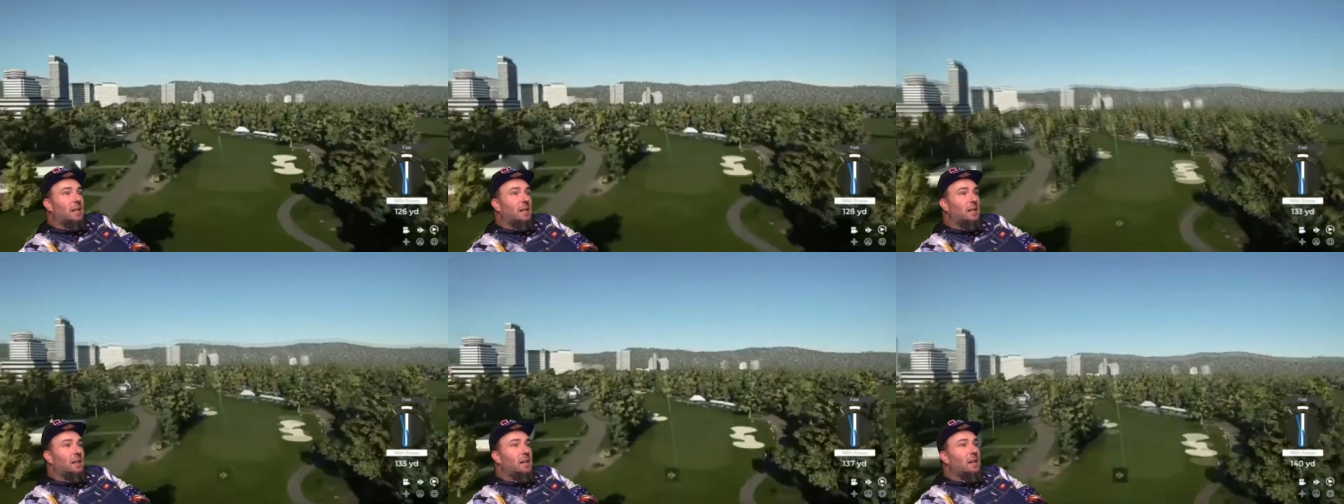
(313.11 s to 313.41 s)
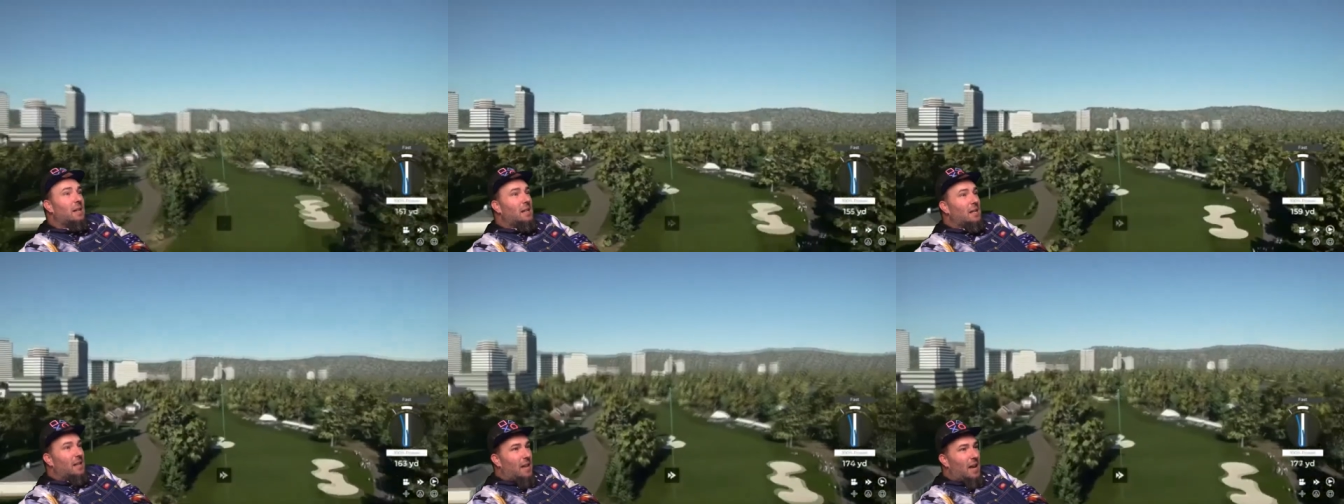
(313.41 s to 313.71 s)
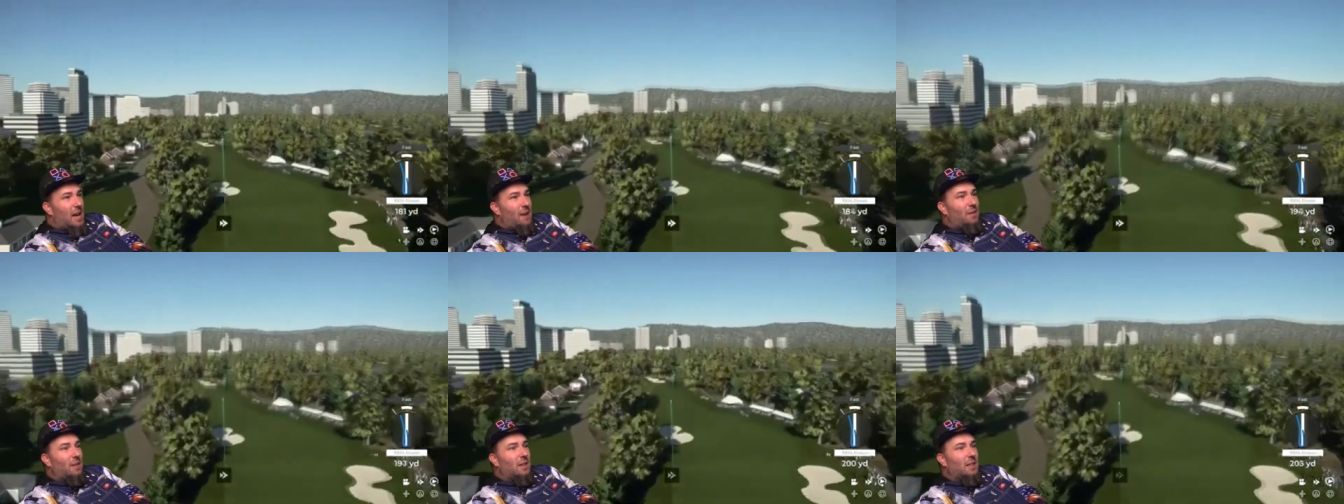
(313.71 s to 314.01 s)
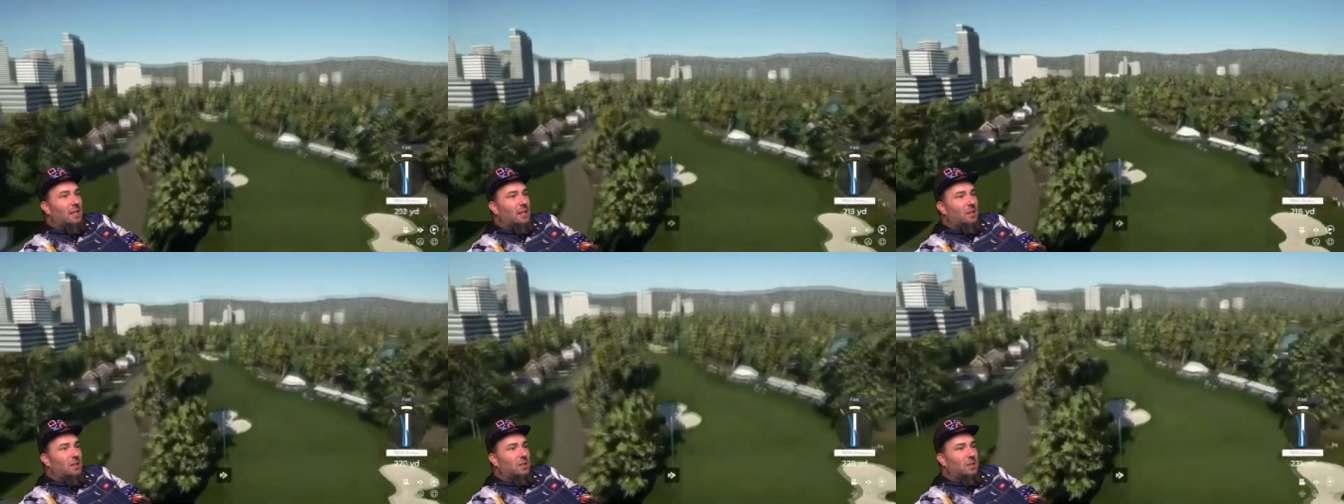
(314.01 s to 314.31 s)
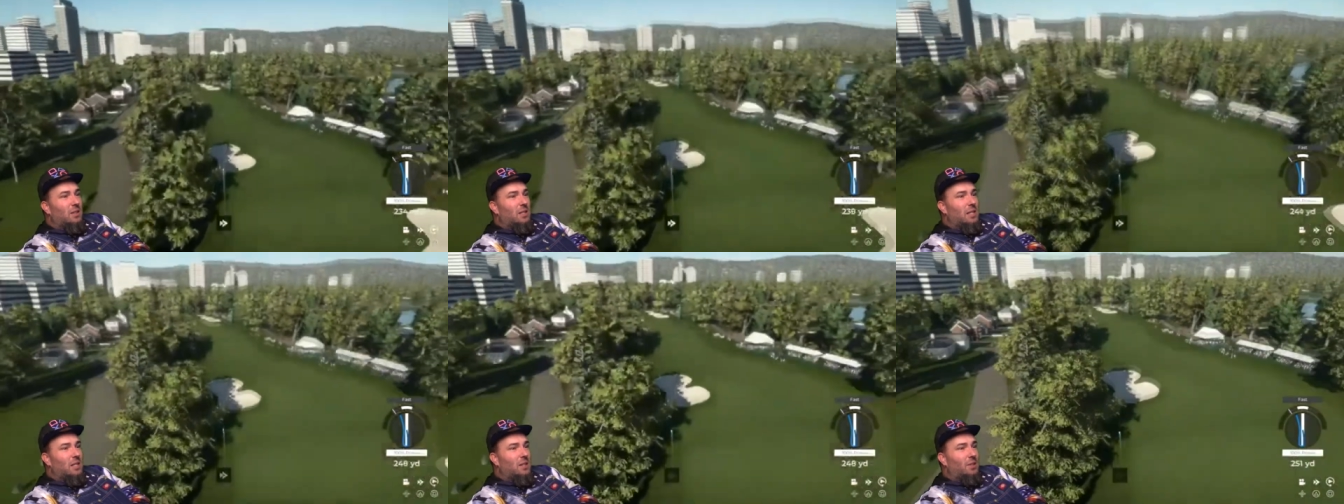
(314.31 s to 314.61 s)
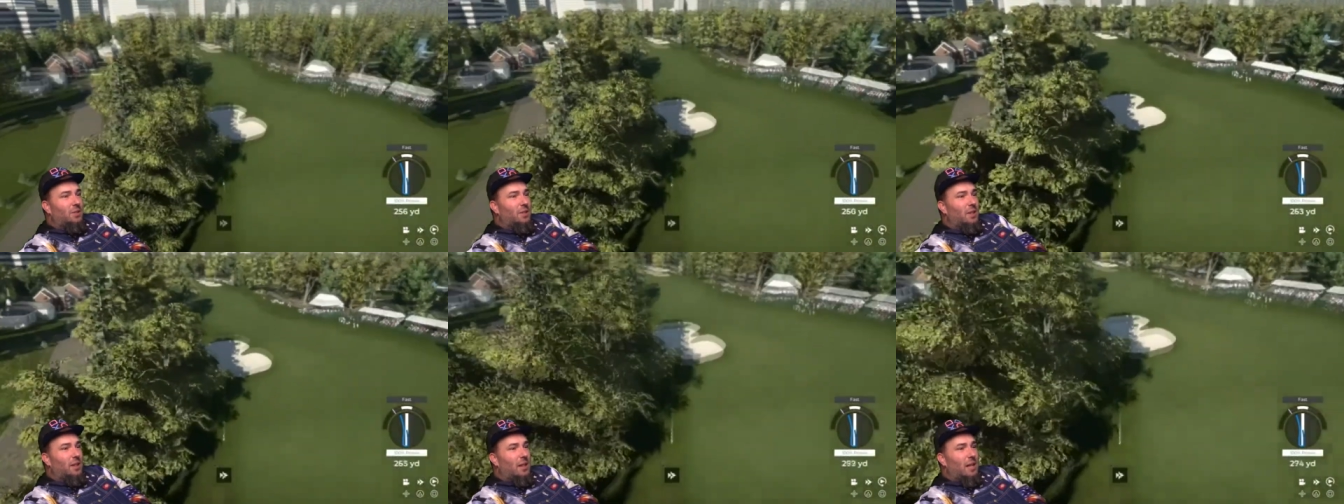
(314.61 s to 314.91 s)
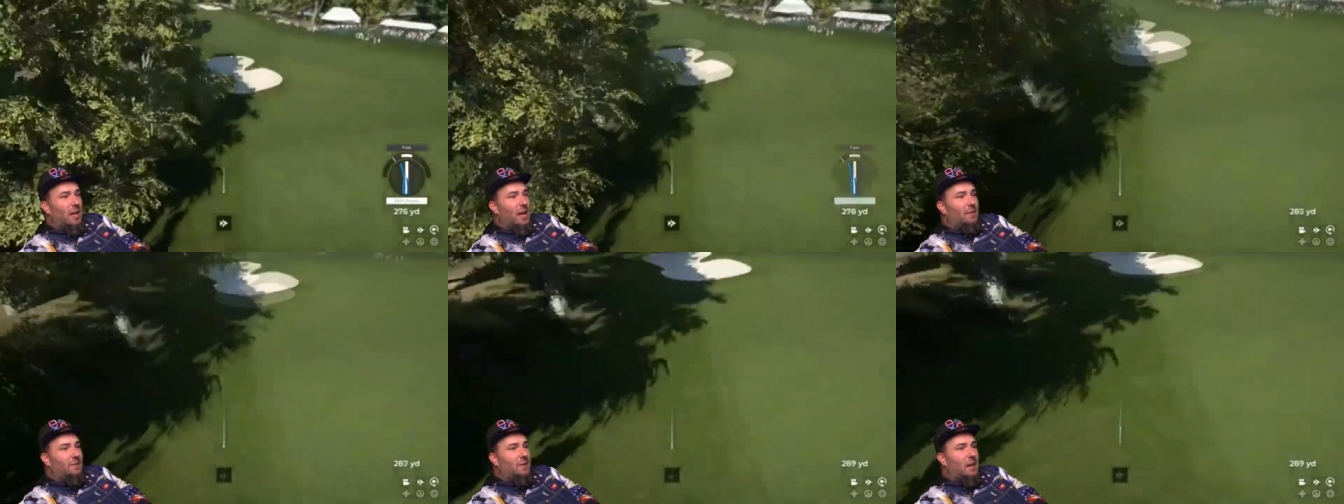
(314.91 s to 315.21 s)
A, a little tilt to the
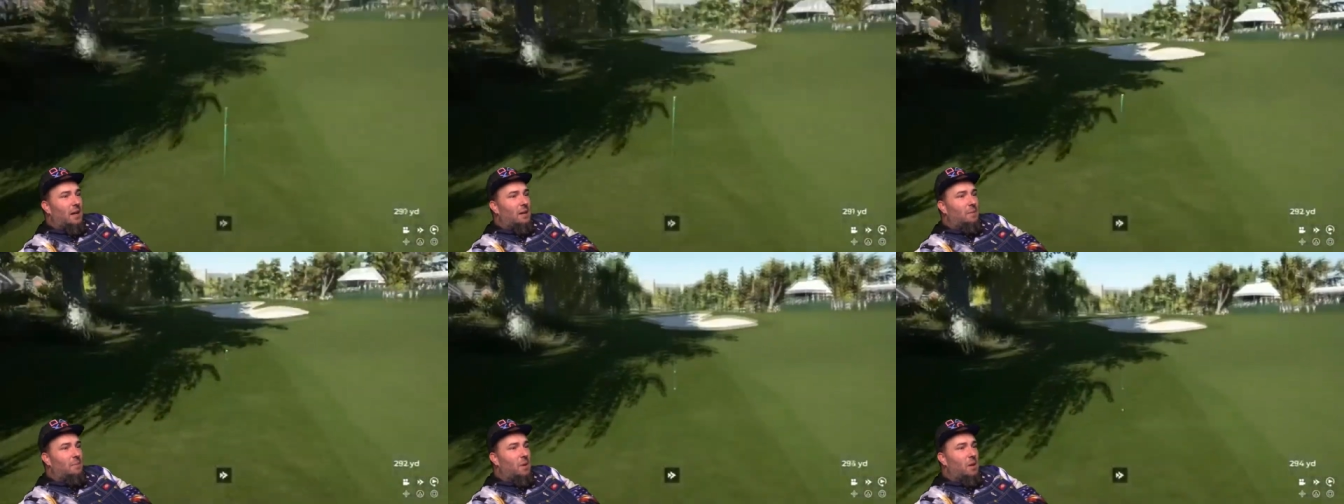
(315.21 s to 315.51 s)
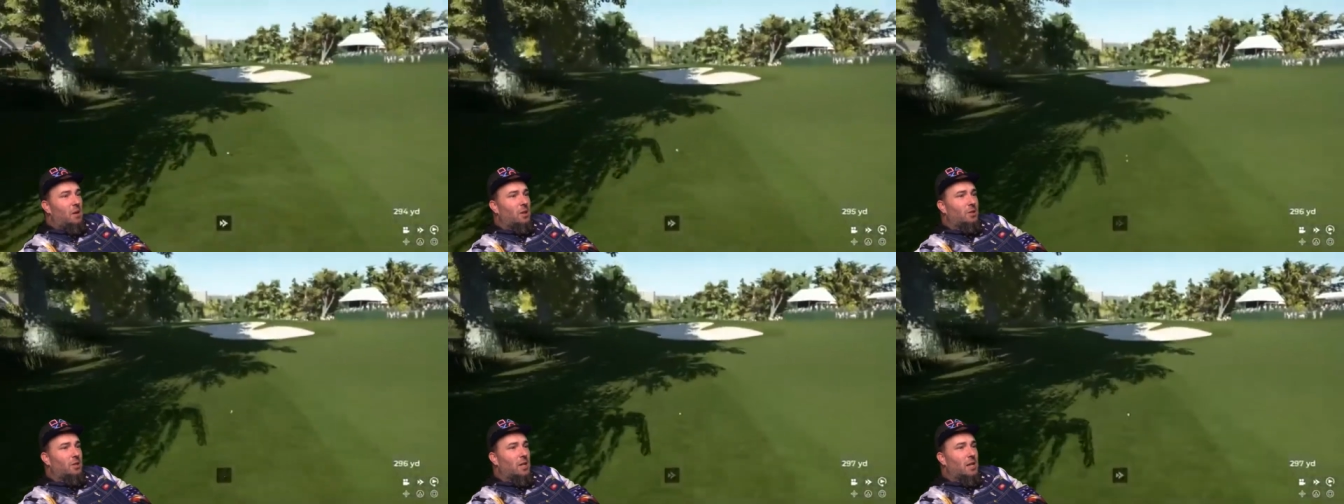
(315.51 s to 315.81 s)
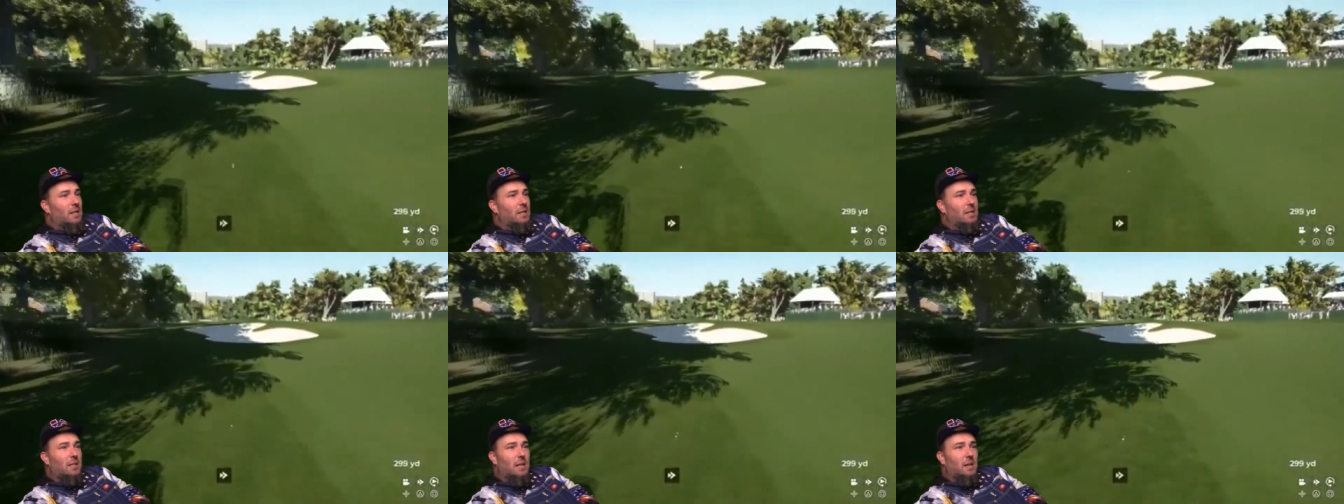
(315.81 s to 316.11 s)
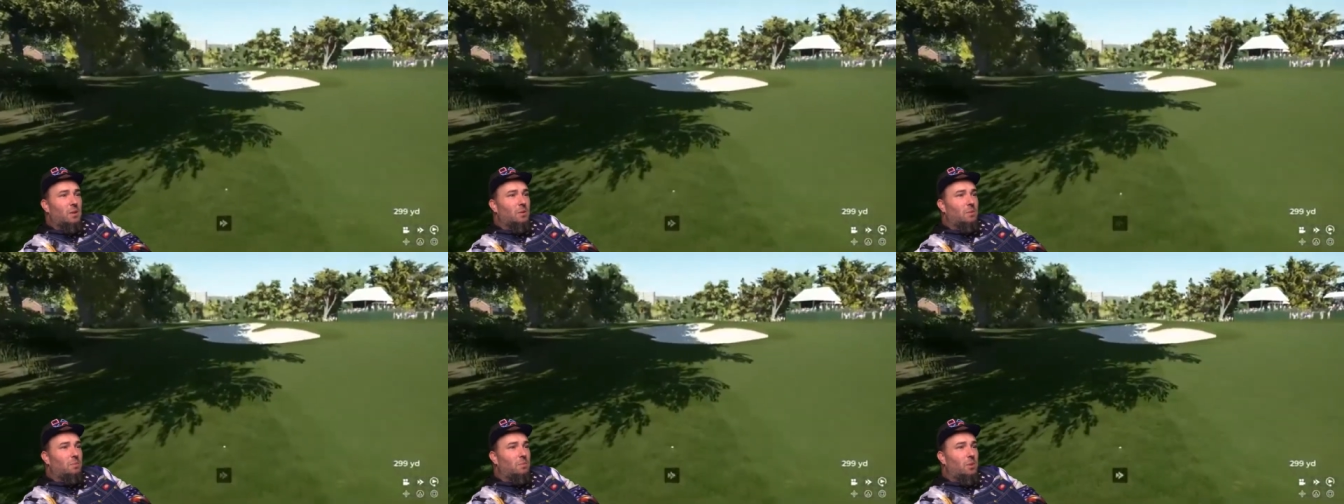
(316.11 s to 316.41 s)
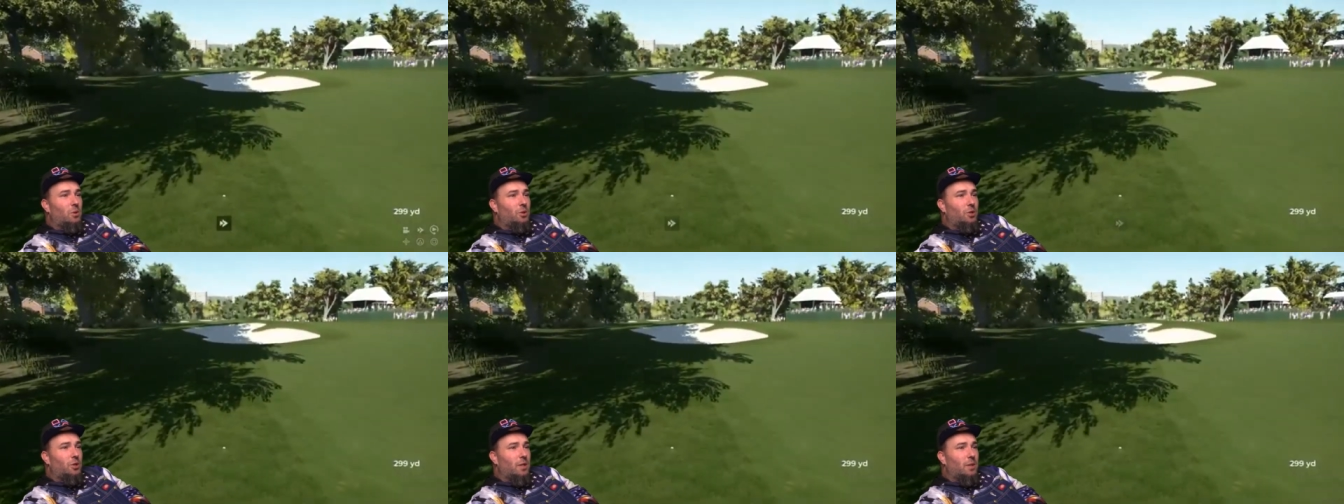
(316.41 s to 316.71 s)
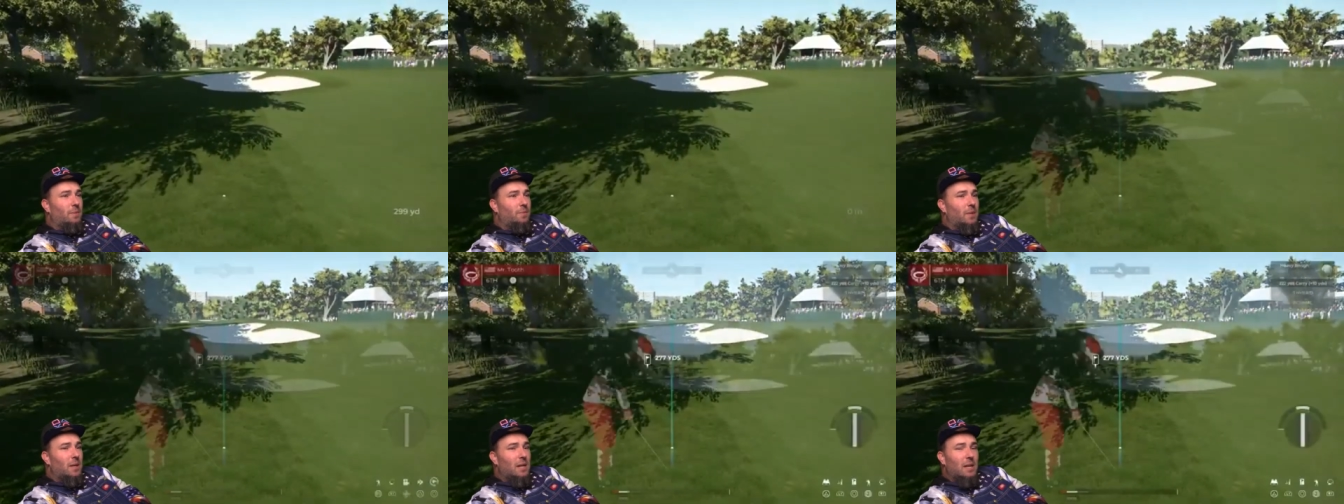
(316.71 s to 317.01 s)
left. I apologize. That was bullshit.